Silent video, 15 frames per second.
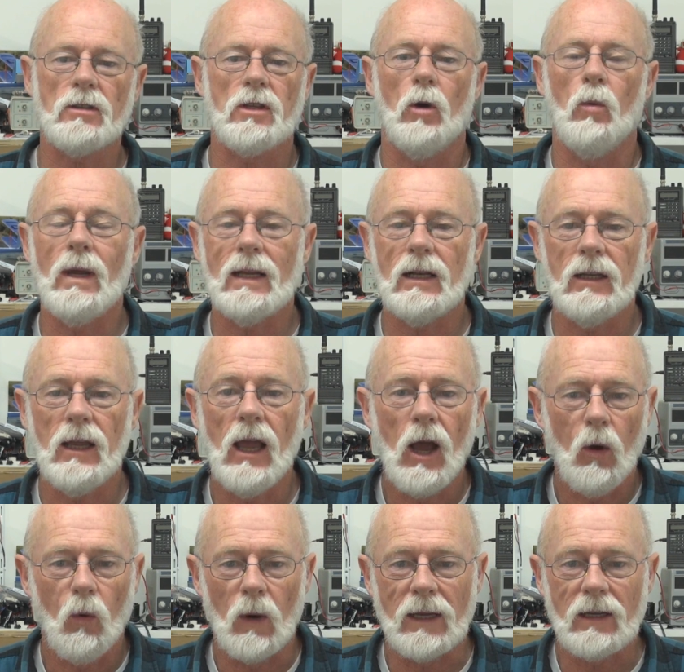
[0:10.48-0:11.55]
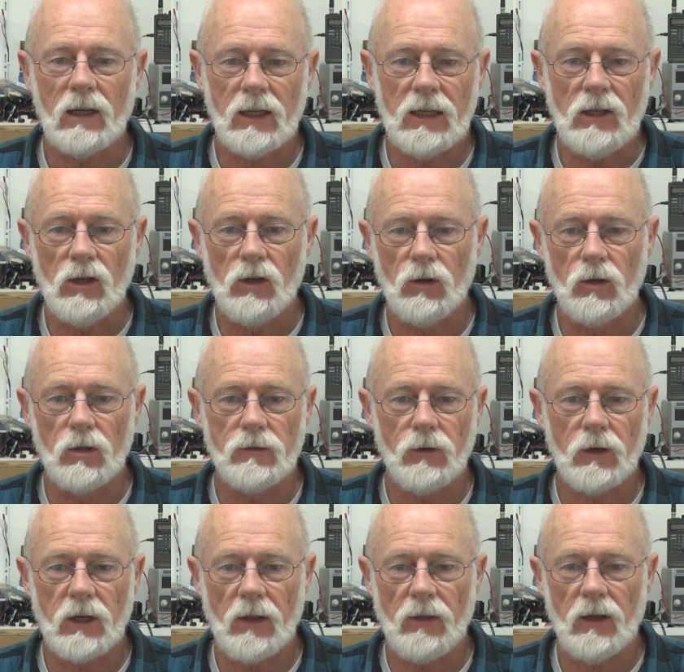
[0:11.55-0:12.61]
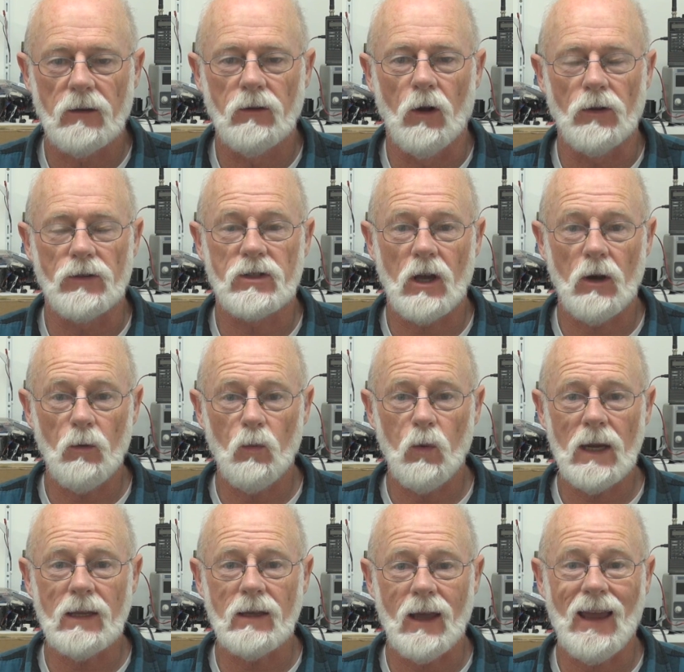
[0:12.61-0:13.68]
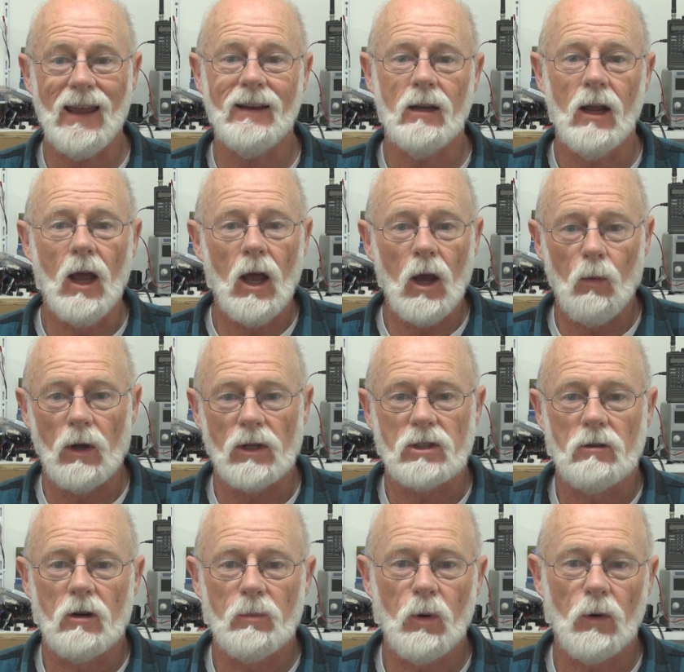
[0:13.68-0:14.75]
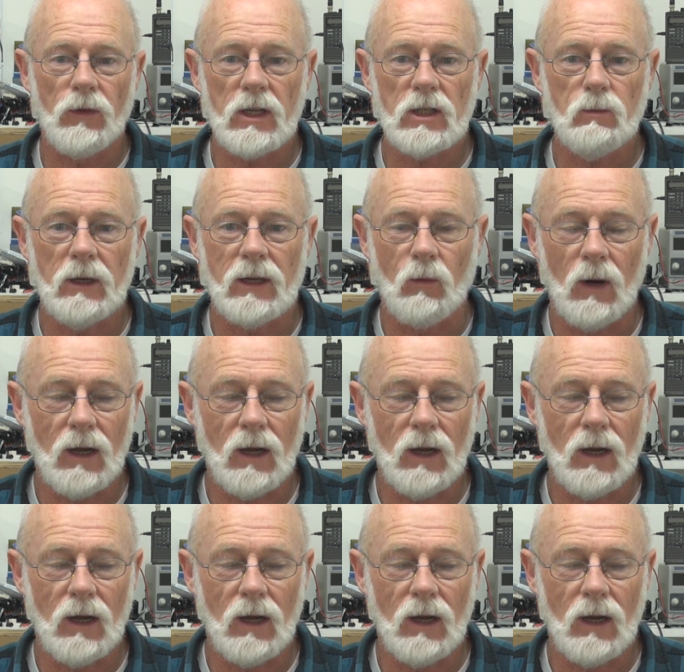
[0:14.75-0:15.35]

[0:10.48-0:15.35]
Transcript: Not So Weekly news for another Not So Week. And what's to report this week?